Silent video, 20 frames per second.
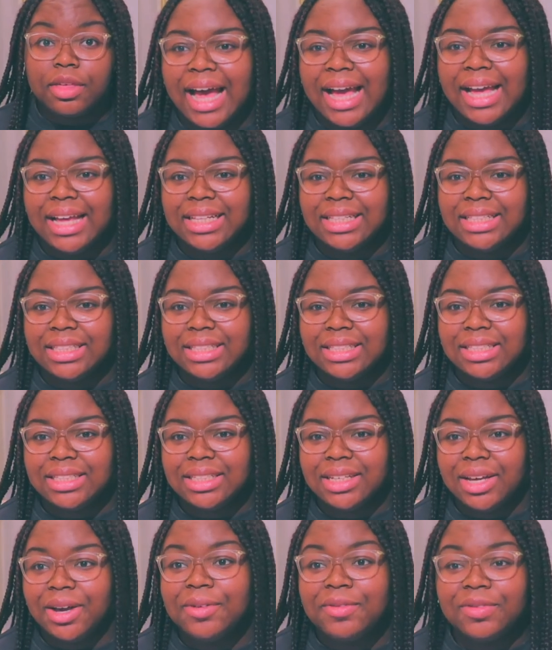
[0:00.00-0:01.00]
and
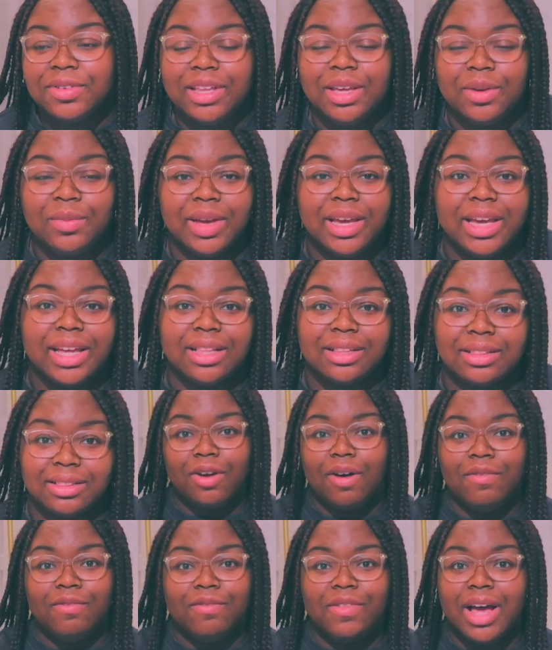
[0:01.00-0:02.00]
hopefully we can
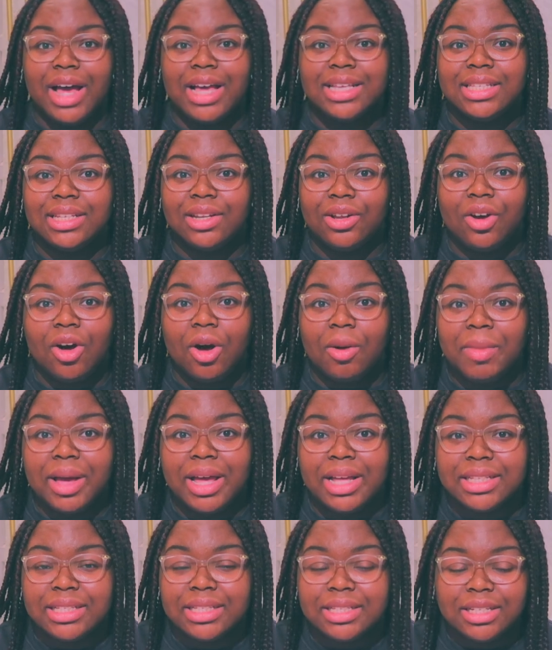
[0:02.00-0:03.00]
converse in the
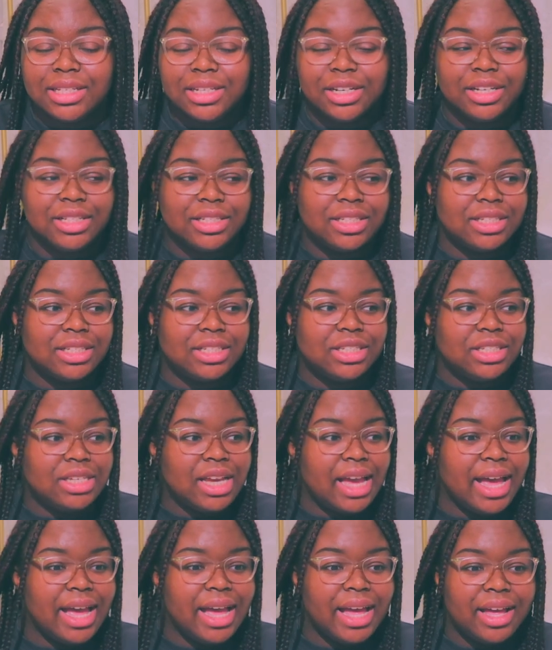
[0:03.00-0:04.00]
comments, you know, just
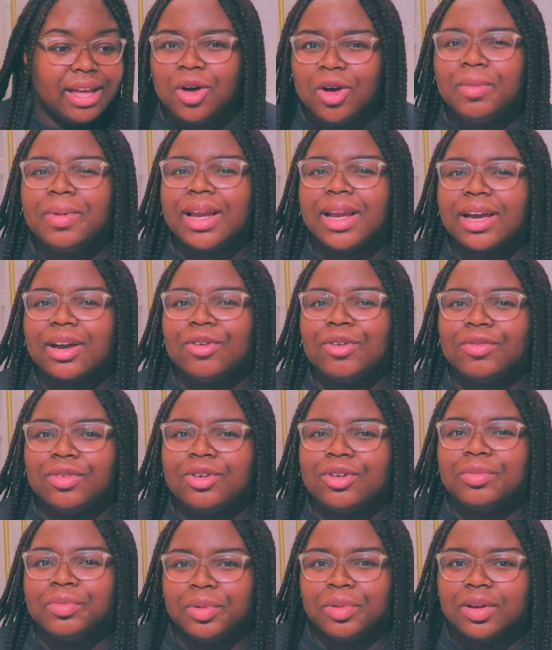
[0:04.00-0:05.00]
share. It will be like a
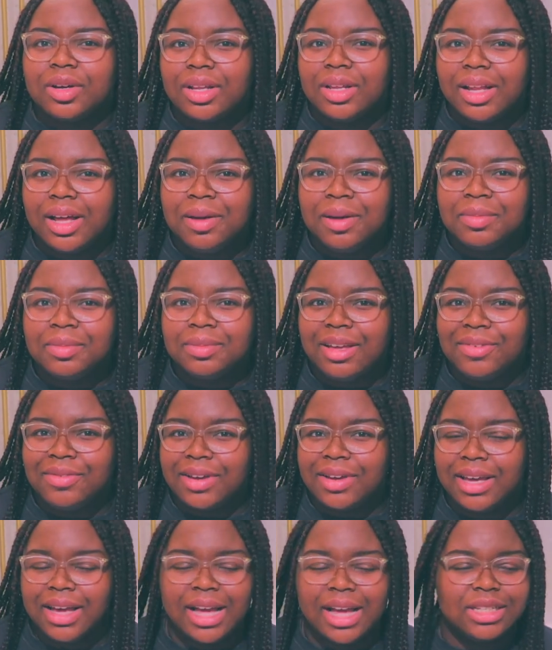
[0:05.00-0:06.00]
real book club if
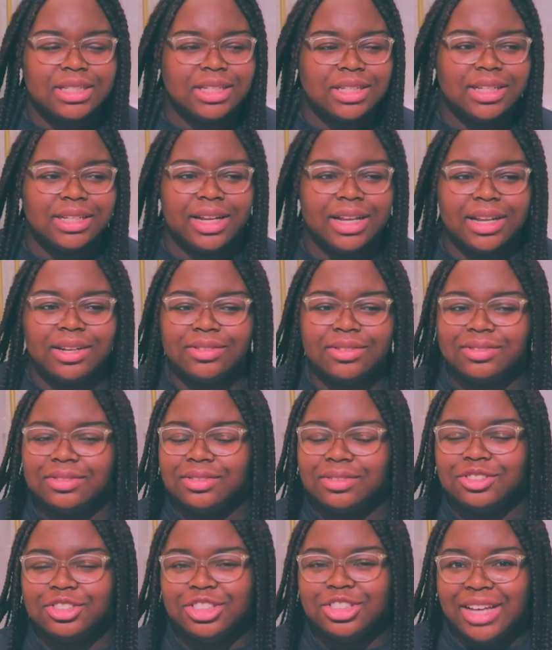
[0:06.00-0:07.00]
we actually kind of
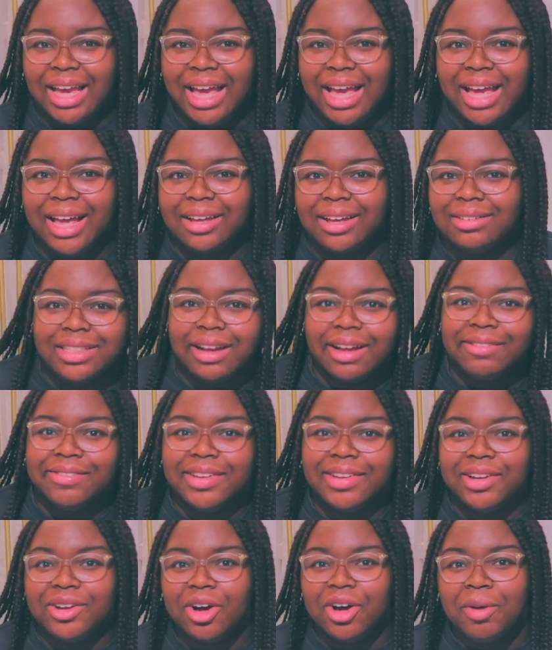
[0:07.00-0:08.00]
share stuff
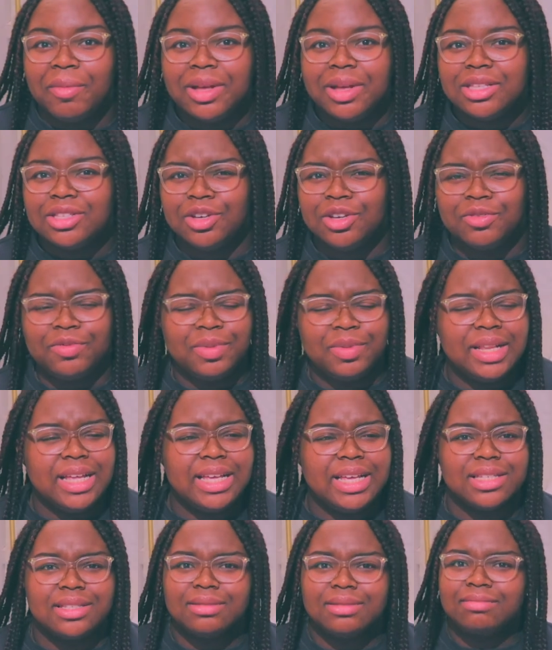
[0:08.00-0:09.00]
in the comments. So
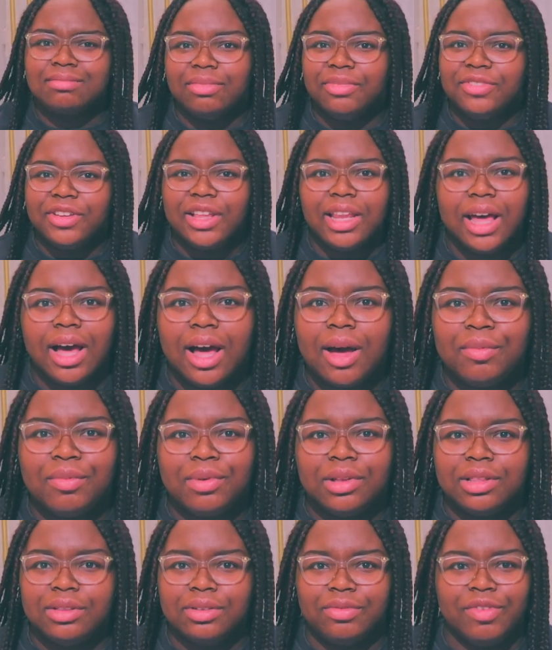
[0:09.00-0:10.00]
please fill it up
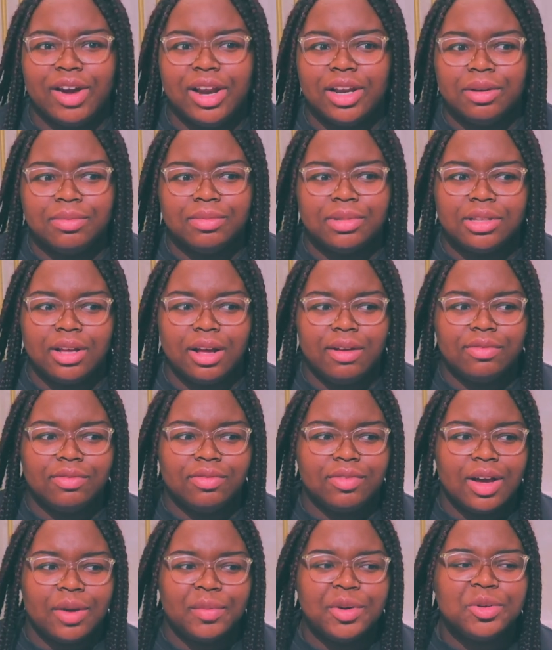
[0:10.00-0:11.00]
with random stuff.
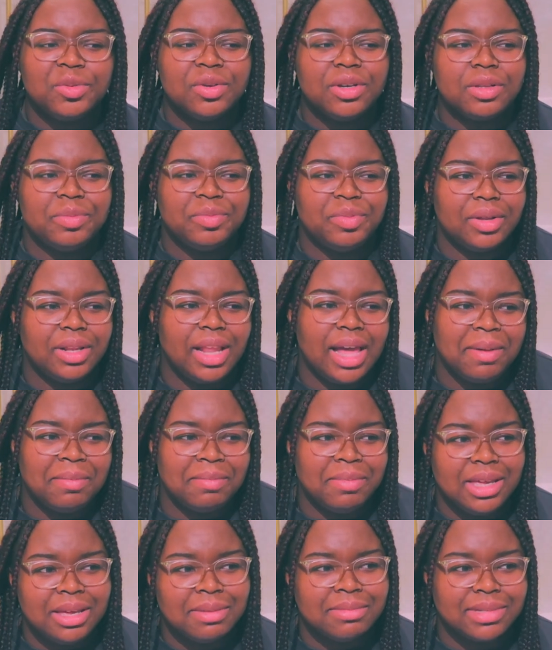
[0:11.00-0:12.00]
I wish we could put like
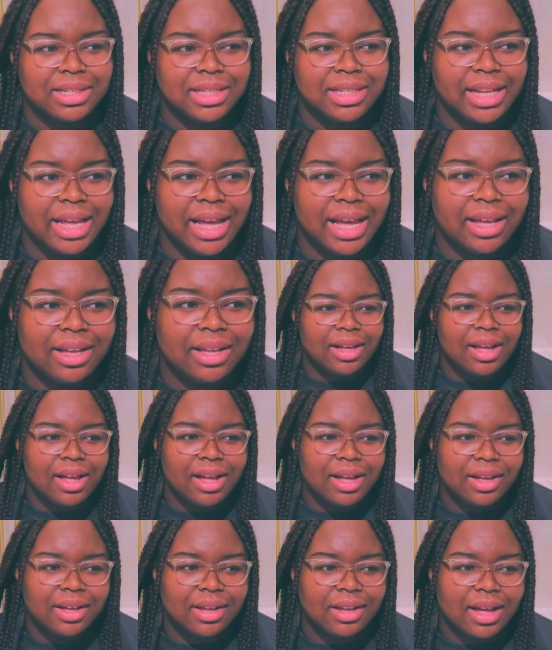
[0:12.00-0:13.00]
memes in there.
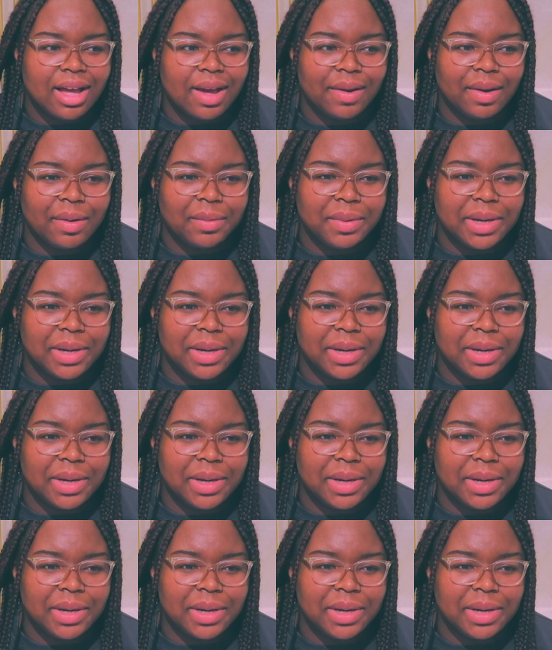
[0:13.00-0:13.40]
Ugh, how I